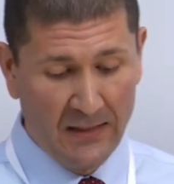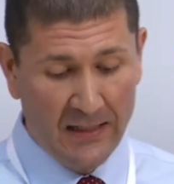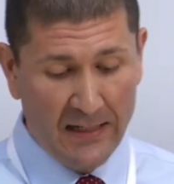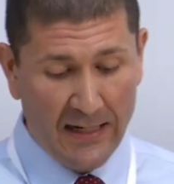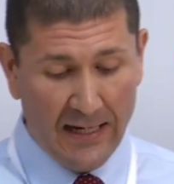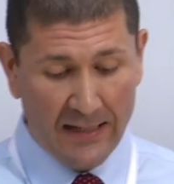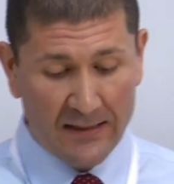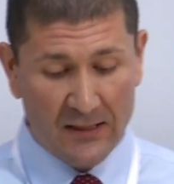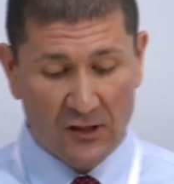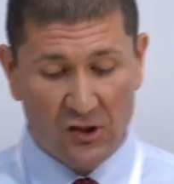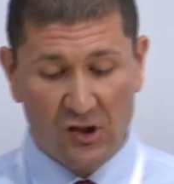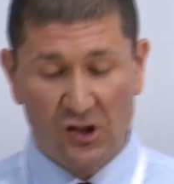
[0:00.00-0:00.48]

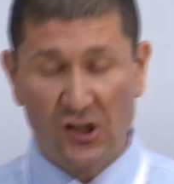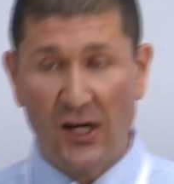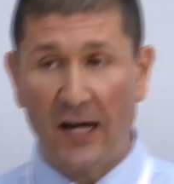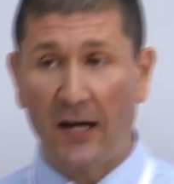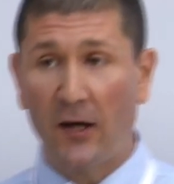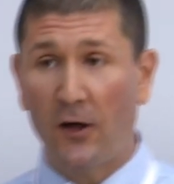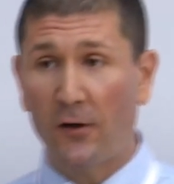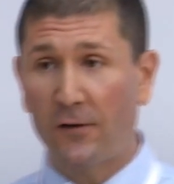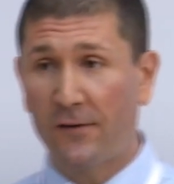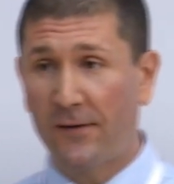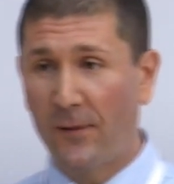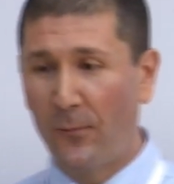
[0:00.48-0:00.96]
and to
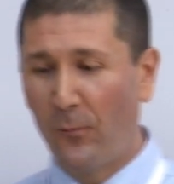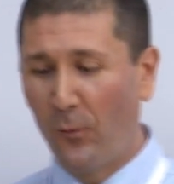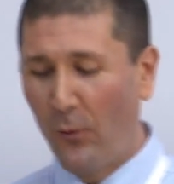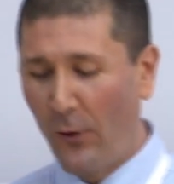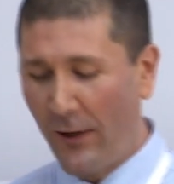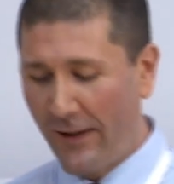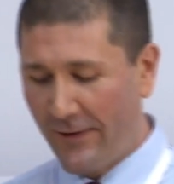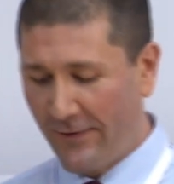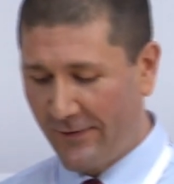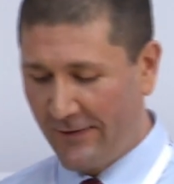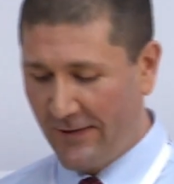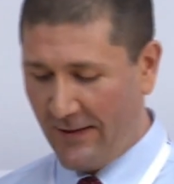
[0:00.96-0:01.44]
share some
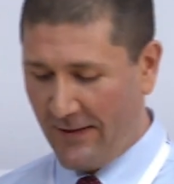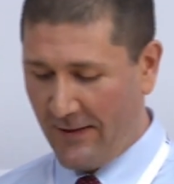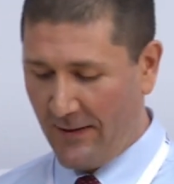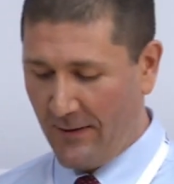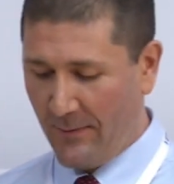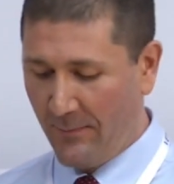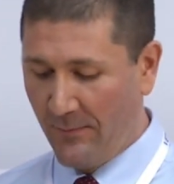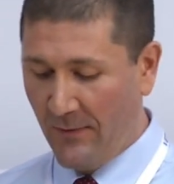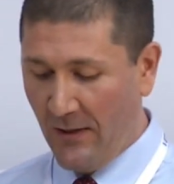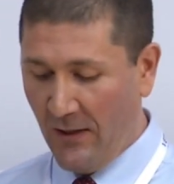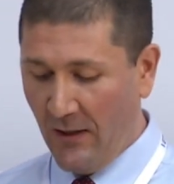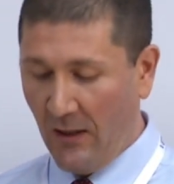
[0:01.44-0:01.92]

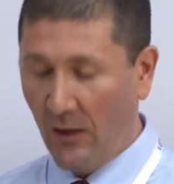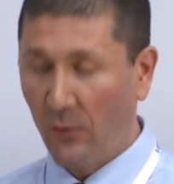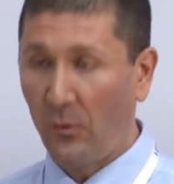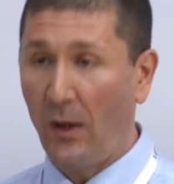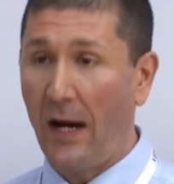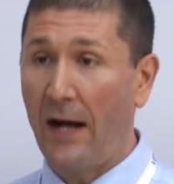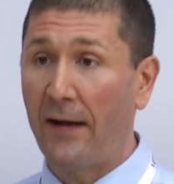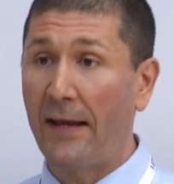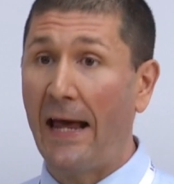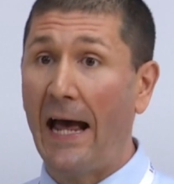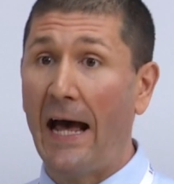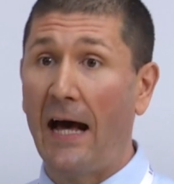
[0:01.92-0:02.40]
wisdom
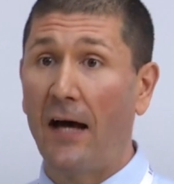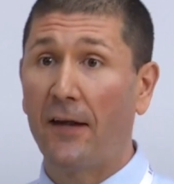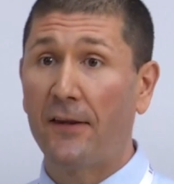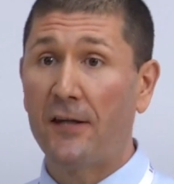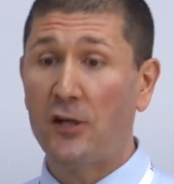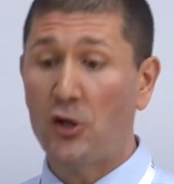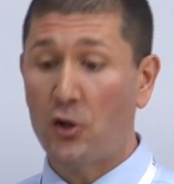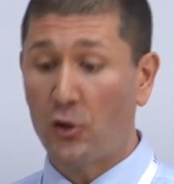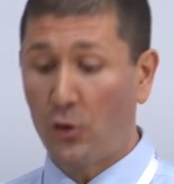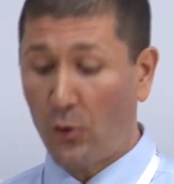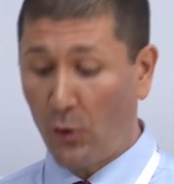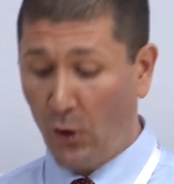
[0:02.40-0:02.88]
around how the
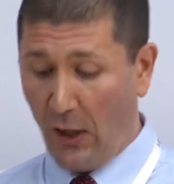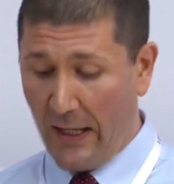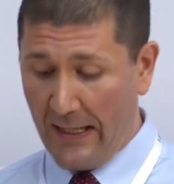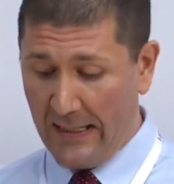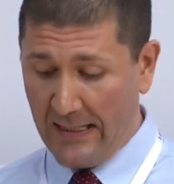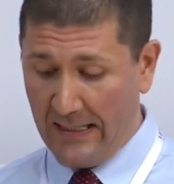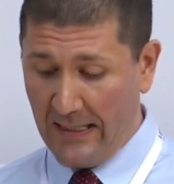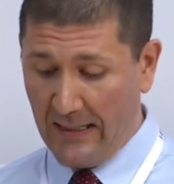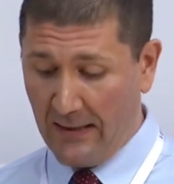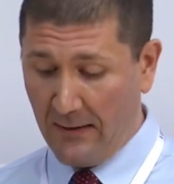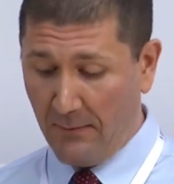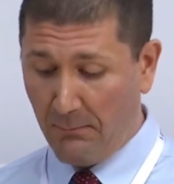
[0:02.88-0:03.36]

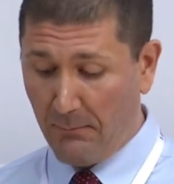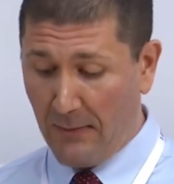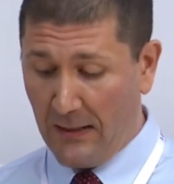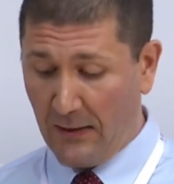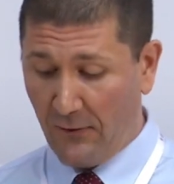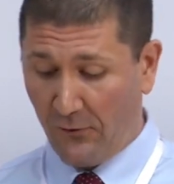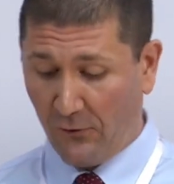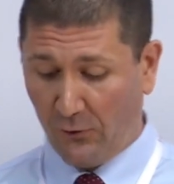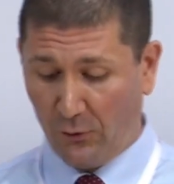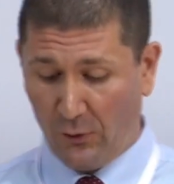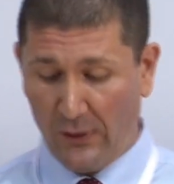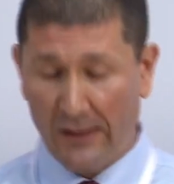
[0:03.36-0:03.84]
Ukrainian
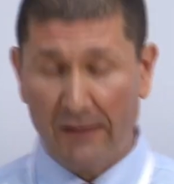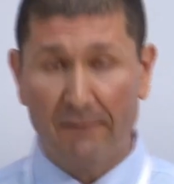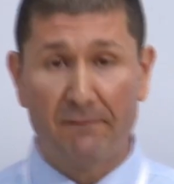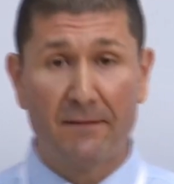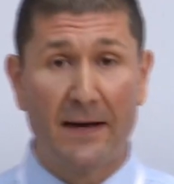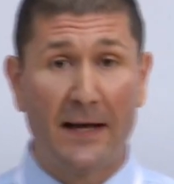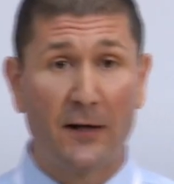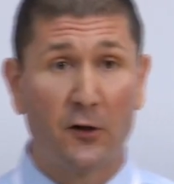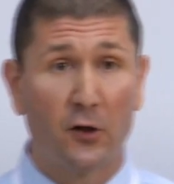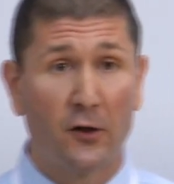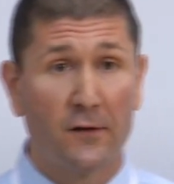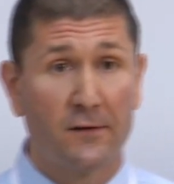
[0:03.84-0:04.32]
Ministry of
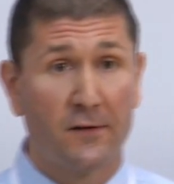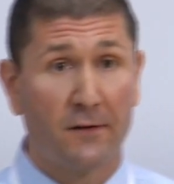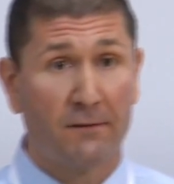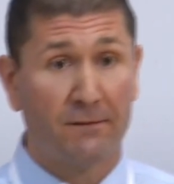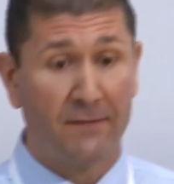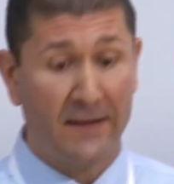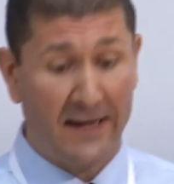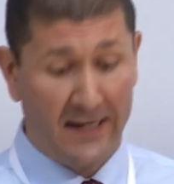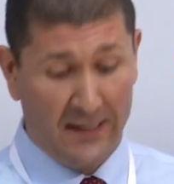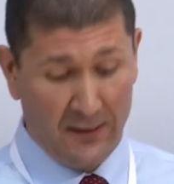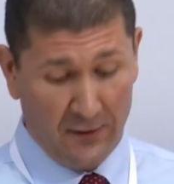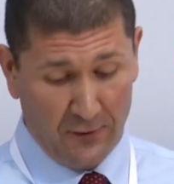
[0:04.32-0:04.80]
Veterans
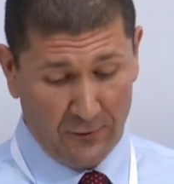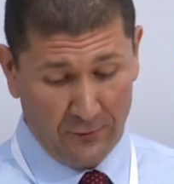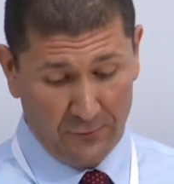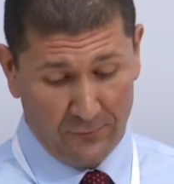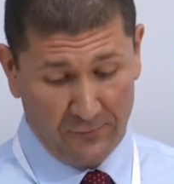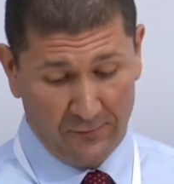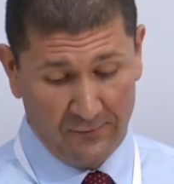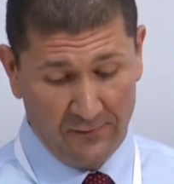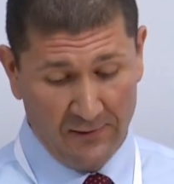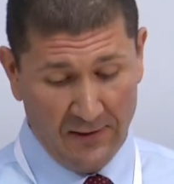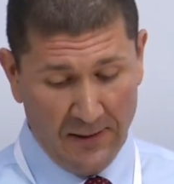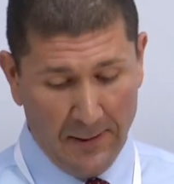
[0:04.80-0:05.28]
Affairs